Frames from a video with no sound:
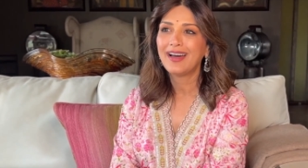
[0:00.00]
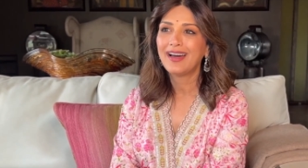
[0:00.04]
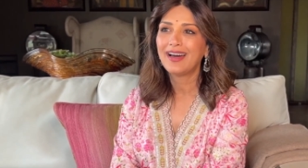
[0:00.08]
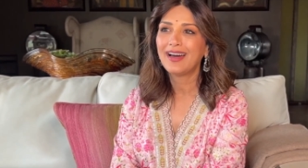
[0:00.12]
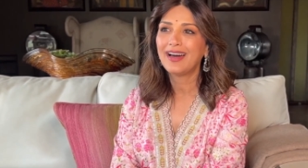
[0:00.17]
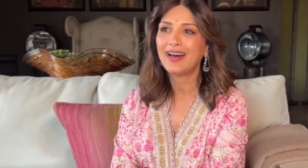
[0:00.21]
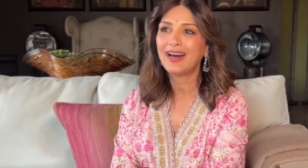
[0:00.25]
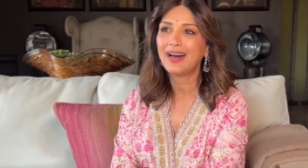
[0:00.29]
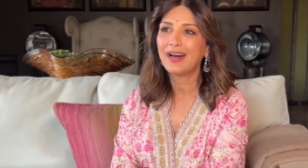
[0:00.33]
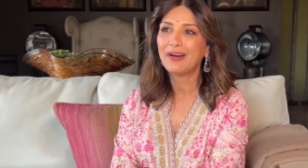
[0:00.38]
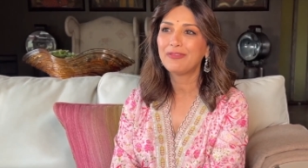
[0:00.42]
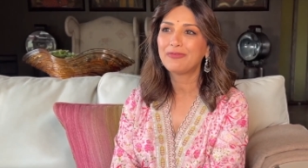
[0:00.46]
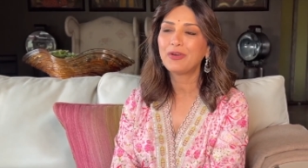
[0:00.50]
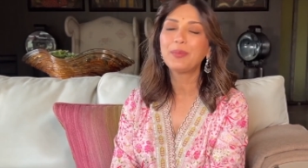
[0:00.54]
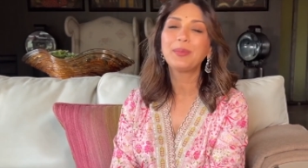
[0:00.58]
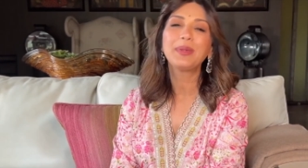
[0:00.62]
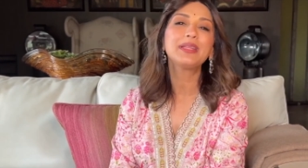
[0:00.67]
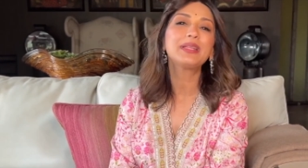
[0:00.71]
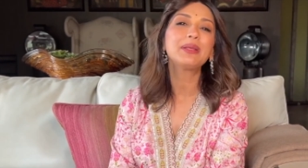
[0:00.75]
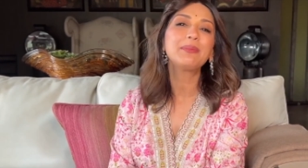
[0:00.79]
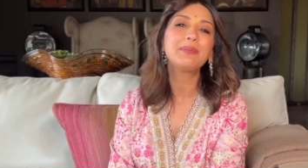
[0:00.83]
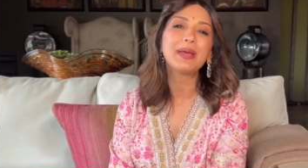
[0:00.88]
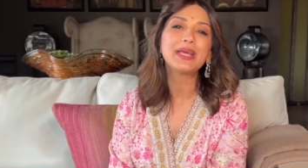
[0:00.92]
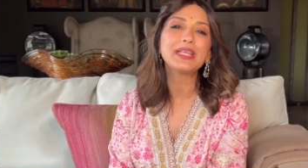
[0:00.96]
uh, for me,
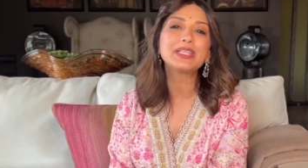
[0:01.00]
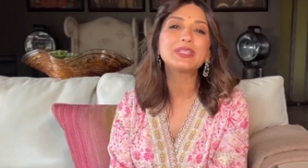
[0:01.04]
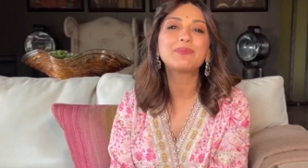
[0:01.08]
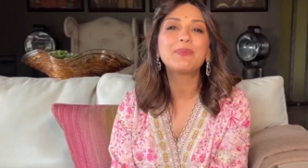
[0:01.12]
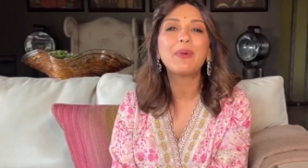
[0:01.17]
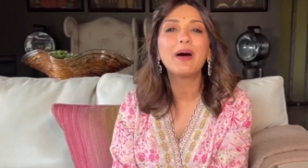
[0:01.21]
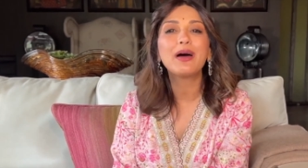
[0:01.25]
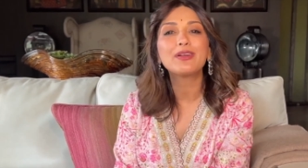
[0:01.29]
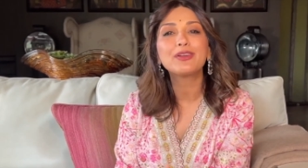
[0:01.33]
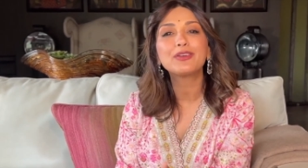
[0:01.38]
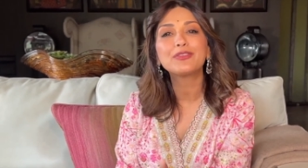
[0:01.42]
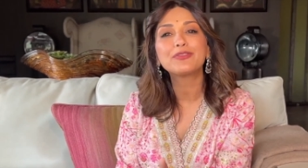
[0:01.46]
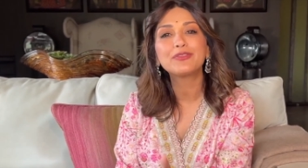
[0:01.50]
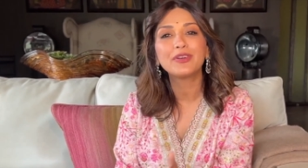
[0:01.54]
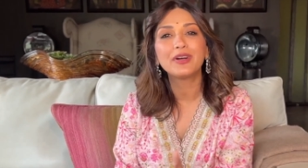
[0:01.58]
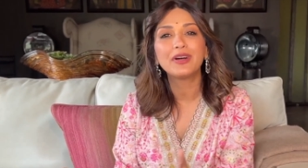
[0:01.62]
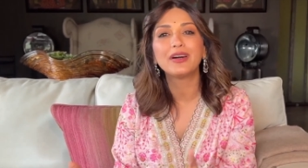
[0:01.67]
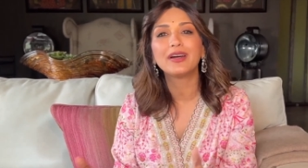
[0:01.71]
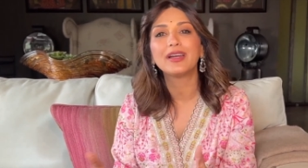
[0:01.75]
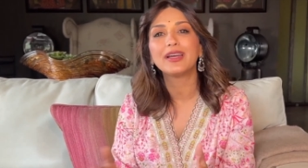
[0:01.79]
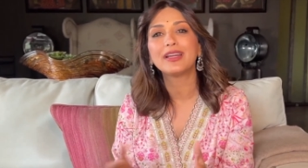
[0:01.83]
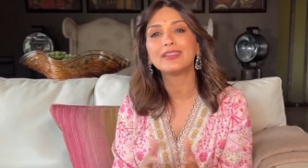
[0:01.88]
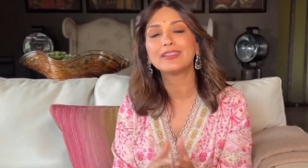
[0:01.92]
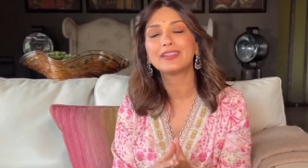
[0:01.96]
the best part of
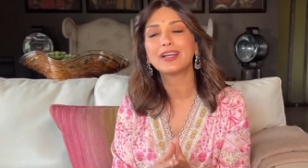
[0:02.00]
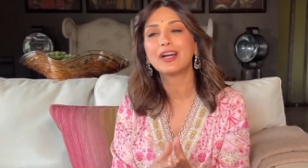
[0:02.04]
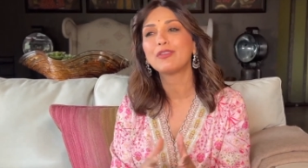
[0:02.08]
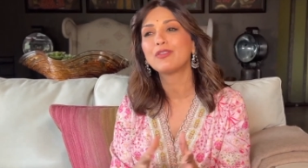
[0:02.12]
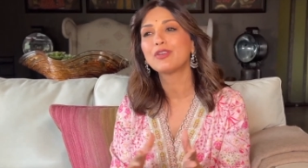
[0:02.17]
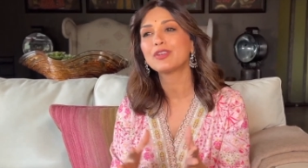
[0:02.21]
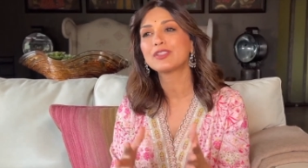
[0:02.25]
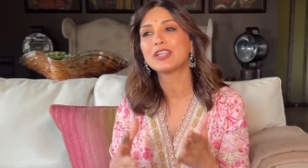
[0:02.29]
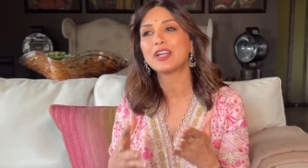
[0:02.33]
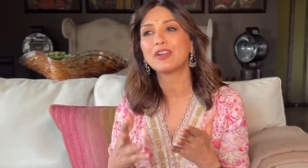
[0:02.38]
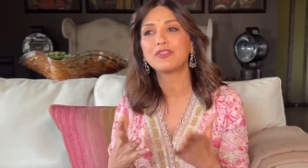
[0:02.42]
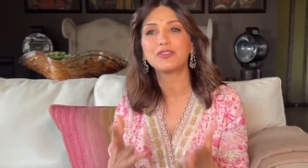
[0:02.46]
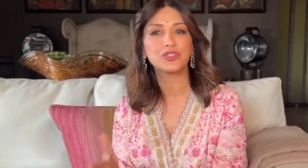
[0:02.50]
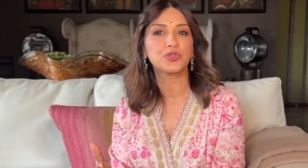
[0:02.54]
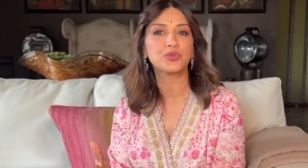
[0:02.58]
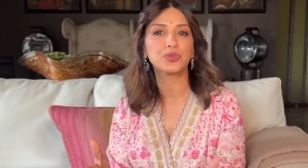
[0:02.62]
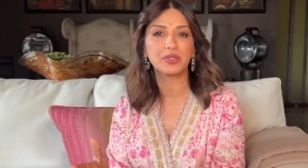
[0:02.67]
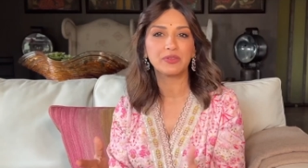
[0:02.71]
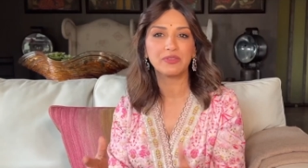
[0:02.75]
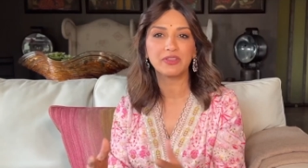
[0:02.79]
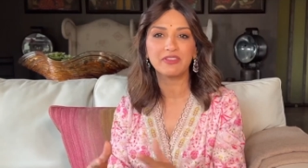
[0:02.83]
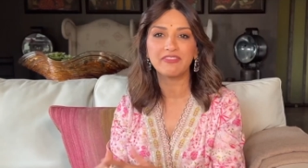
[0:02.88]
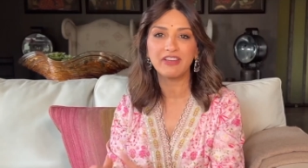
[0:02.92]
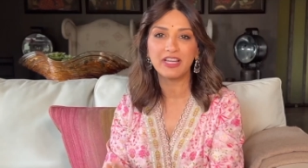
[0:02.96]
uh, Indra was that I was
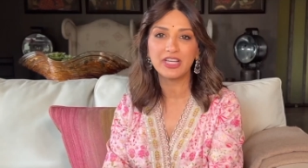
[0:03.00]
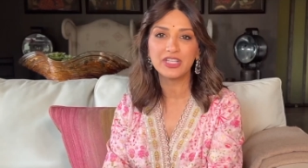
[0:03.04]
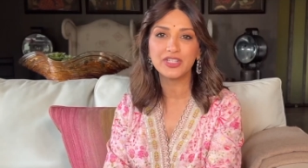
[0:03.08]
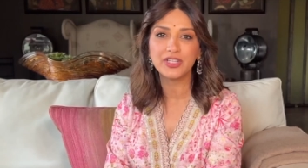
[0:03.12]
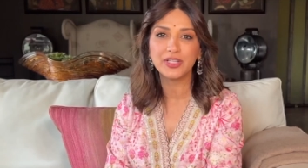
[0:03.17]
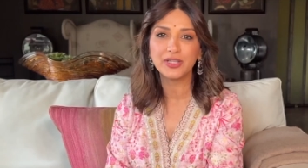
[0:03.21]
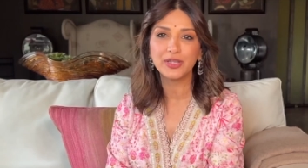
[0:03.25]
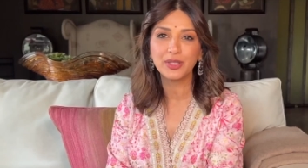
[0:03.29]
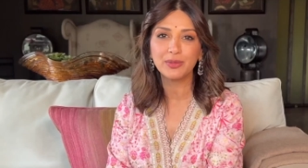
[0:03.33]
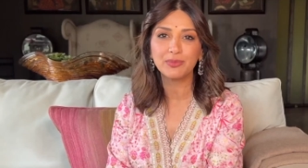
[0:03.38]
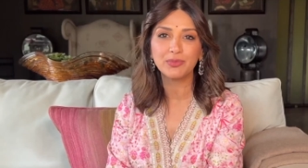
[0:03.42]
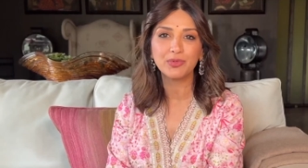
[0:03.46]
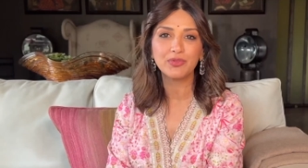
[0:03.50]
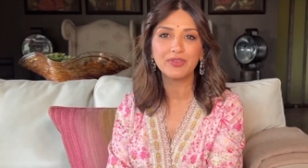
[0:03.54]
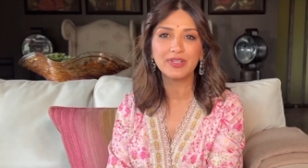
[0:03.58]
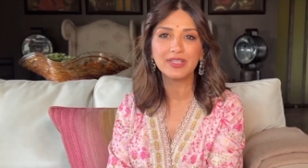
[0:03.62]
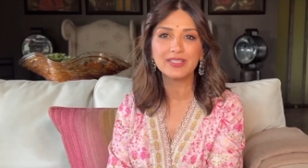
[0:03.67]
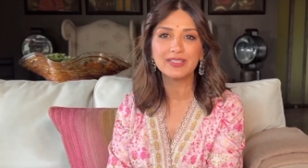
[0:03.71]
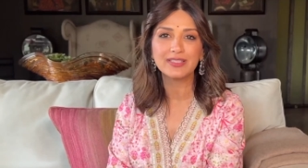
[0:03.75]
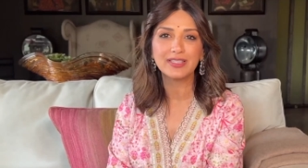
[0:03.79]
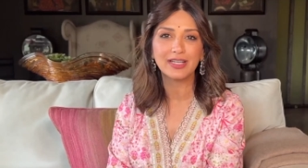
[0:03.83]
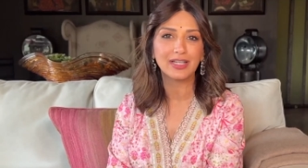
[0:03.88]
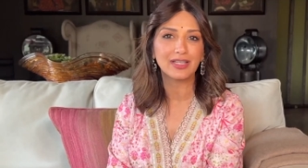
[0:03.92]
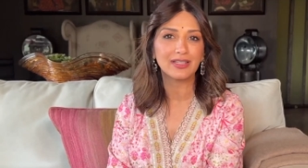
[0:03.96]
shooting with Vaijayanti
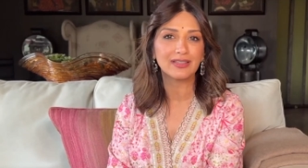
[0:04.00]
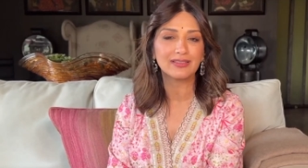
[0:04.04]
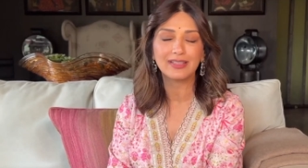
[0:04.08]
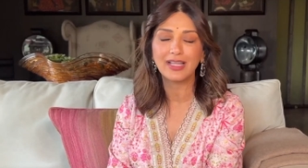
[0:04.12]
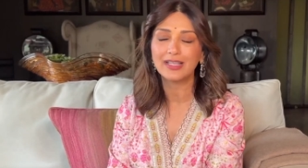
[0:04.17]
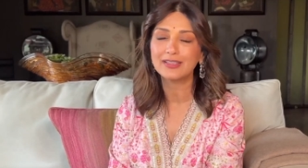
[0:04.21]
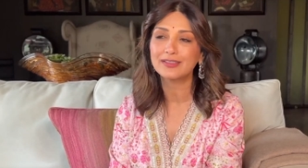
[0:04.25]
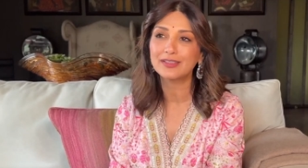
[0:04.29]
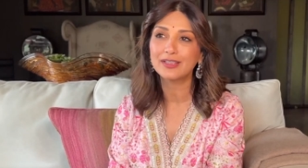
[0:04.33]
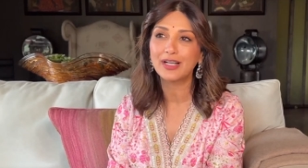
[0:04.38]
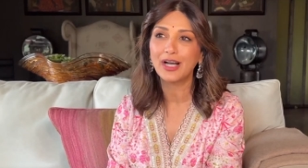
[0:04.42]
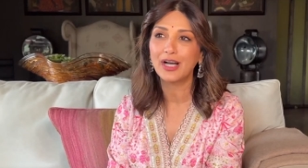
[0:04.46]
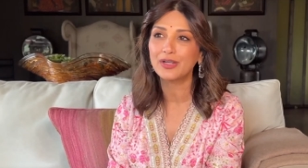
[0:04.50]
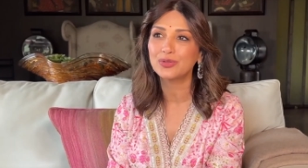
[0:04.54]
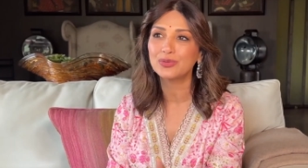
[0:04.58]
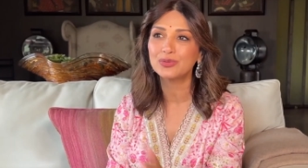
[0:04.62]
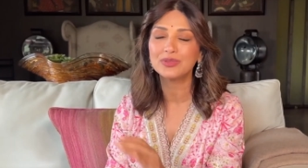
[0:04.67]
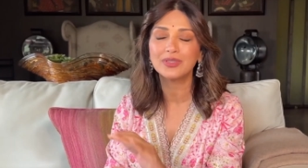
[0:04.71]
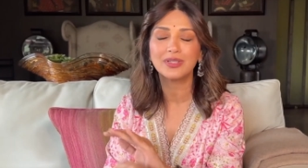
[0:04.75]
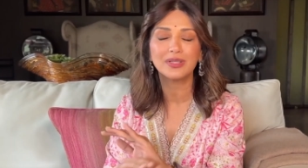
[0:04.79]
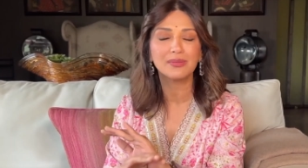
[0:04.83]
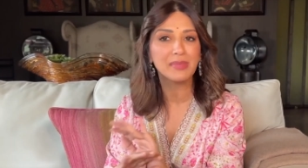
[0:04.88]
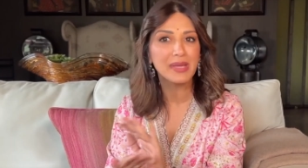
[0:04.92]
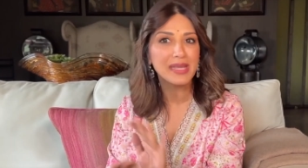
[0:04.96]
Movies, Dutt
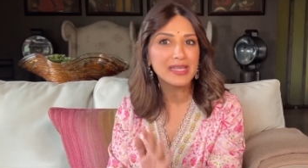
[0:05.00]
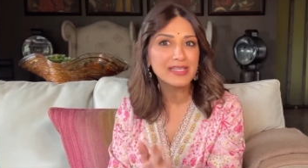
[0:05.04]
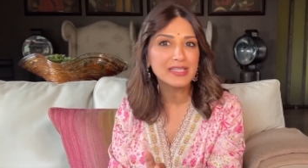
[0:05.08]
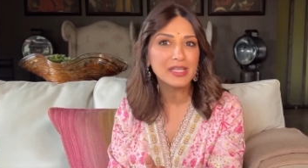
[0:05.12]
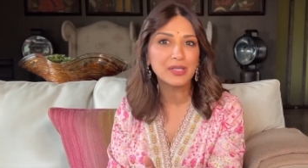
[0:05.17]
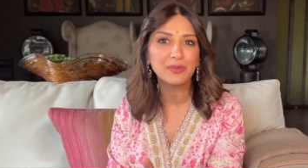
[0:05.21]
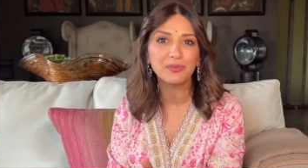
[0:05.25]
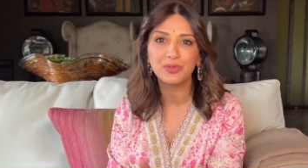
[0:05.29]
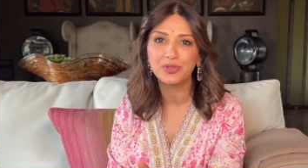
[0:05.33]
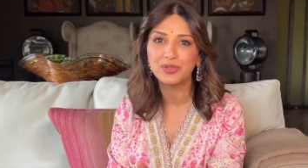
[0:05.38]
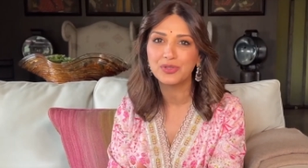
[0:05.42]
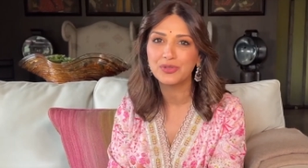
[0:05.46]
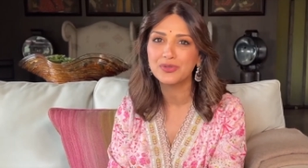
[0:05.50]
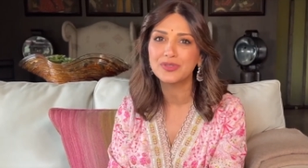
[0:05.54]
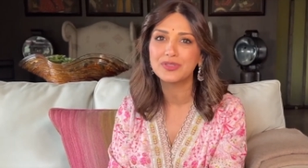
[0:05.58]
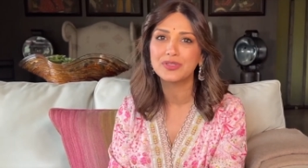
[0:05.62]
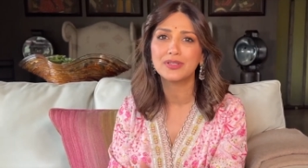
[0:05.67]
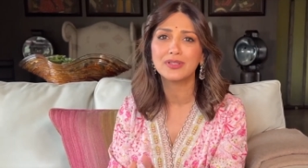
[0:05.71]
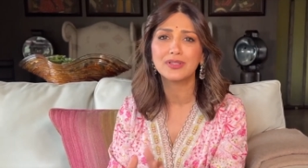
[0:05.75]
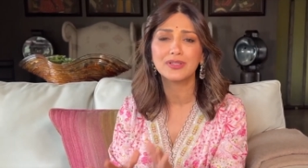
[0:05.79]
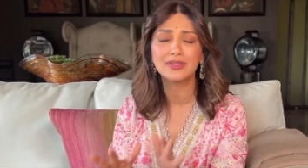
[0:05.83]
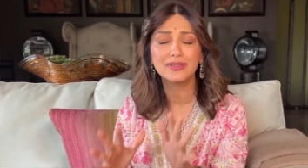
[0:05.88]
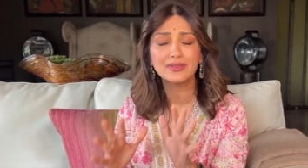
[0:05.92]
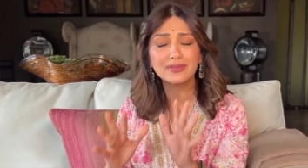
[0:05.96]
Garu, amazing
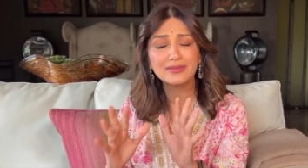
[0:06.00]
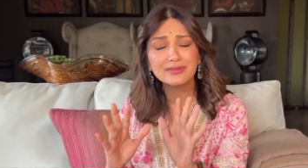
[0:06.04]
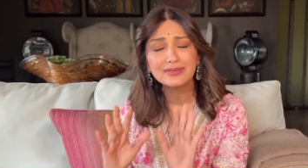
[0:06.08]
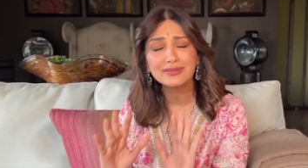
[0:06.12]
producer,